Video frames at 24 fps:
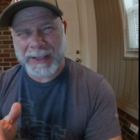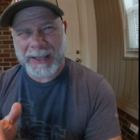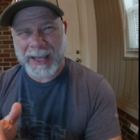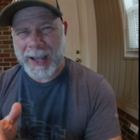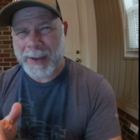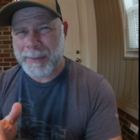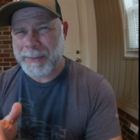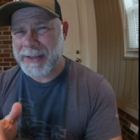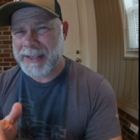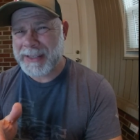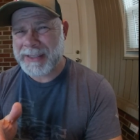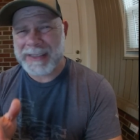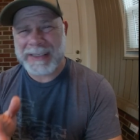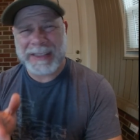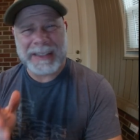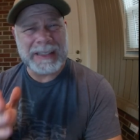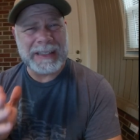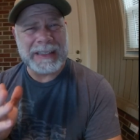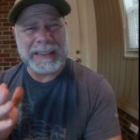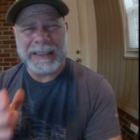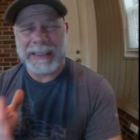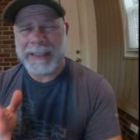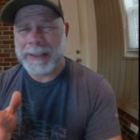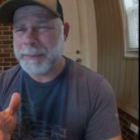me comments,
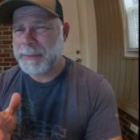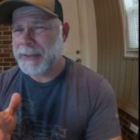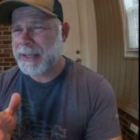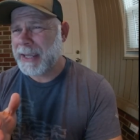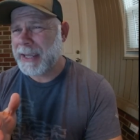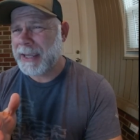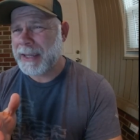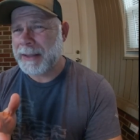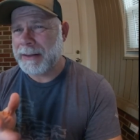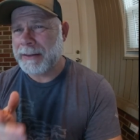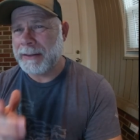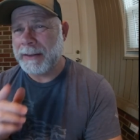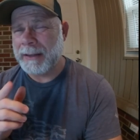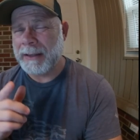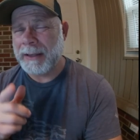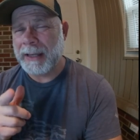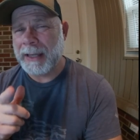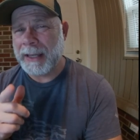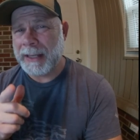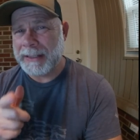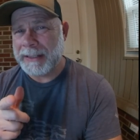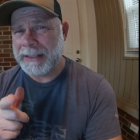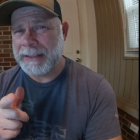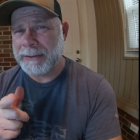give me a hand.
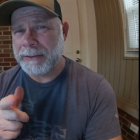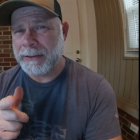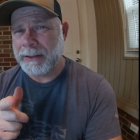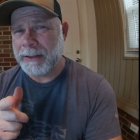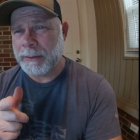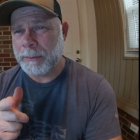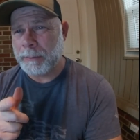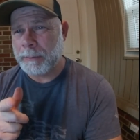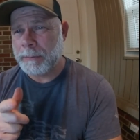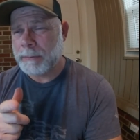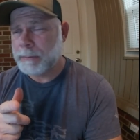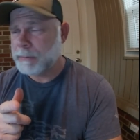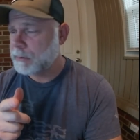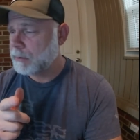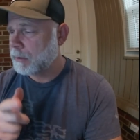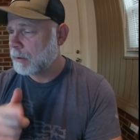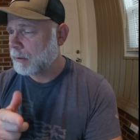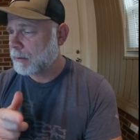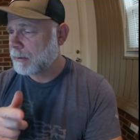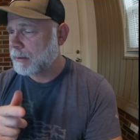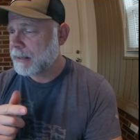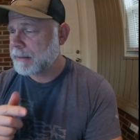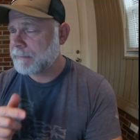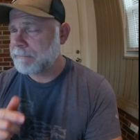I need your help.
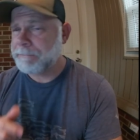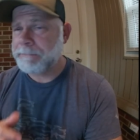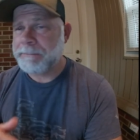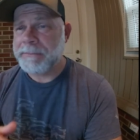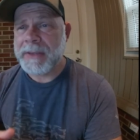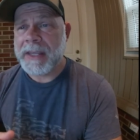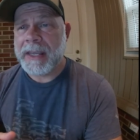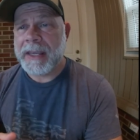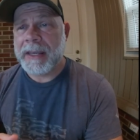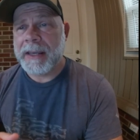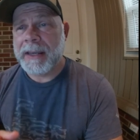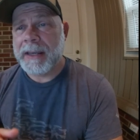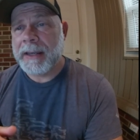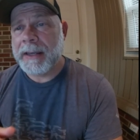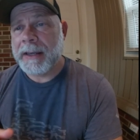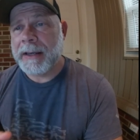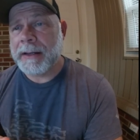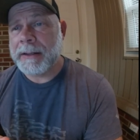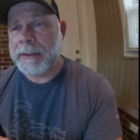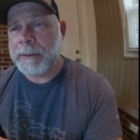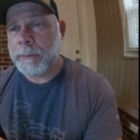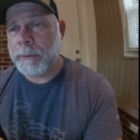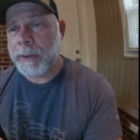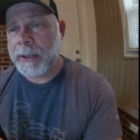All right?
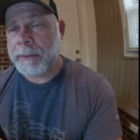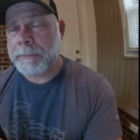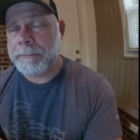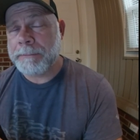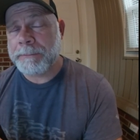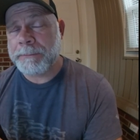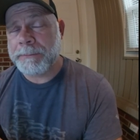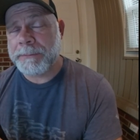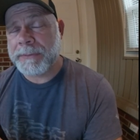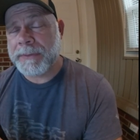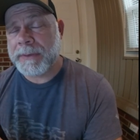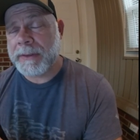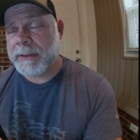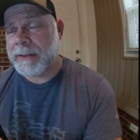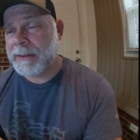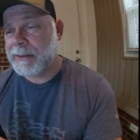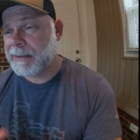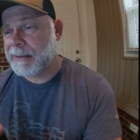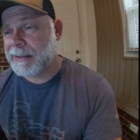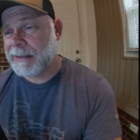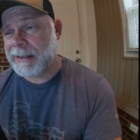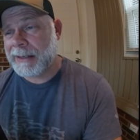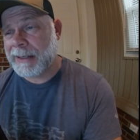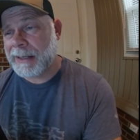Well,
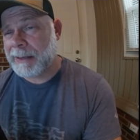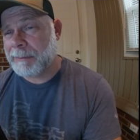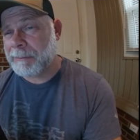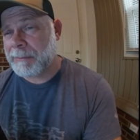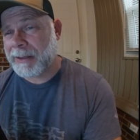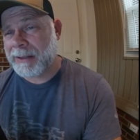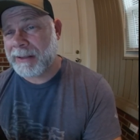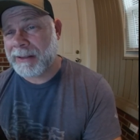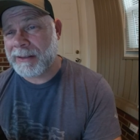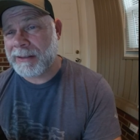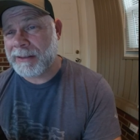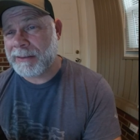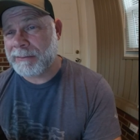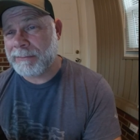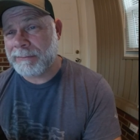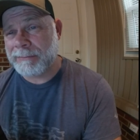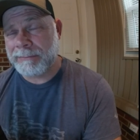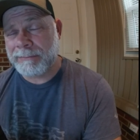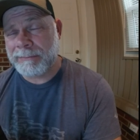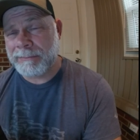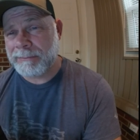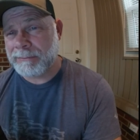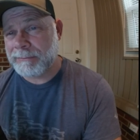I'm not going to